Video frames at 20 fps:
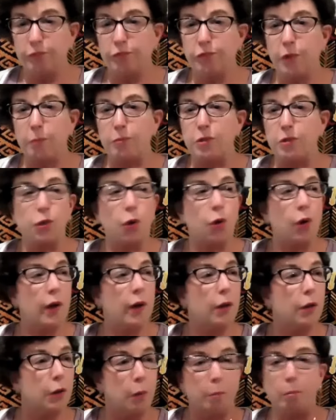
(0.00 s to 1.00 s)
from
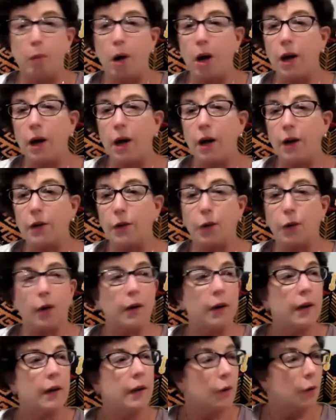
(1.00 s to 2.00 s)
soil or mud
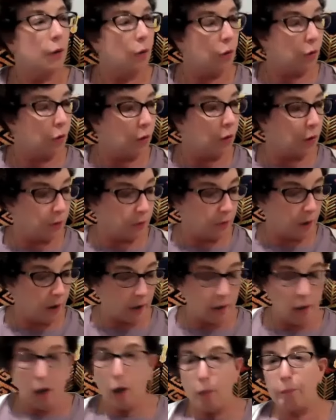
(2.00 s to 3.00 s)

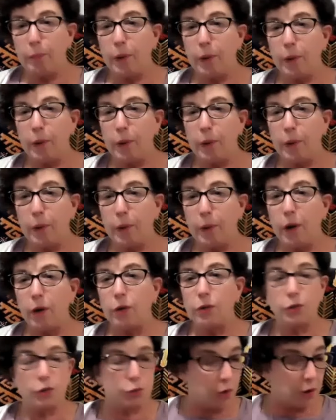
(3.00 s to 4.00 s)
or
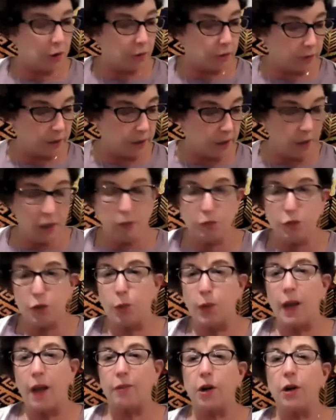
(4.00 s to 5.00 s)
compost or leaves or
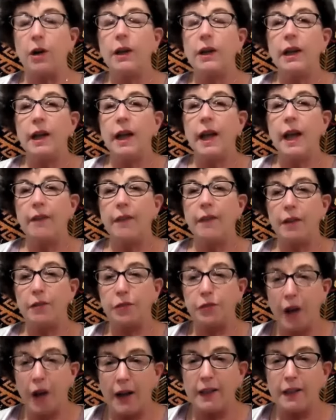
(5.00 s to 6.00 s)
whatever, and then
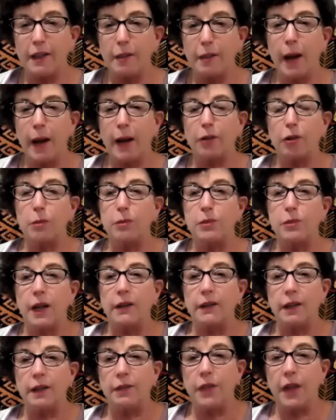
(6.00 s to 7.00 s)
finding the microbes that
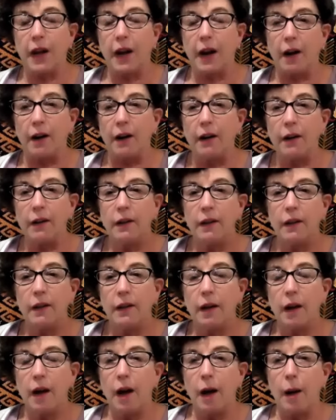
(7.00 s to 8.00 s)
live there.
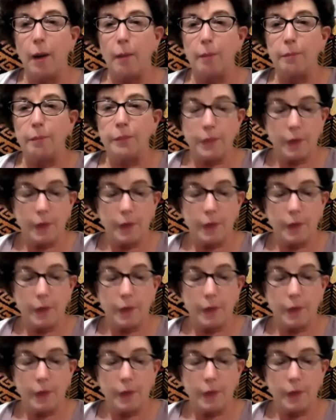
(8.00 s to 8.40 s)
So